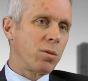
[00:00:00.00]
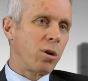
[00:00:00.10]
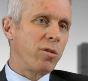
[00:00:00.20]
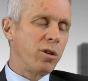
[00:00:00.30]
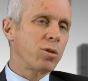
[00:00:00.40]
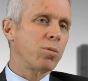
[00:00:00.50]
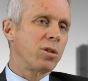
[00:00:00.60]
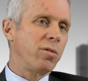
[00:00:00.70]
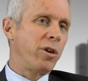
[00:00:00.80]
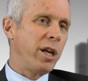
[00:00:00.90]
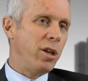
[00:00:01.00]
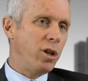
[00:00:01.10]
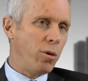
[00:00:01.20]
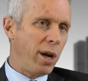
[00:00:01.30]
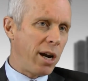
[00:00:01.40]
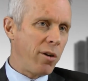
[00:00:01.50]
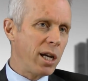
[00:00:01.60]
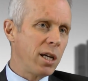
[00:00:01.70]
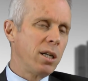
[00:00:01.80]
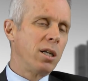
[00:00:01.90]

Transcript: all of this was a very new area.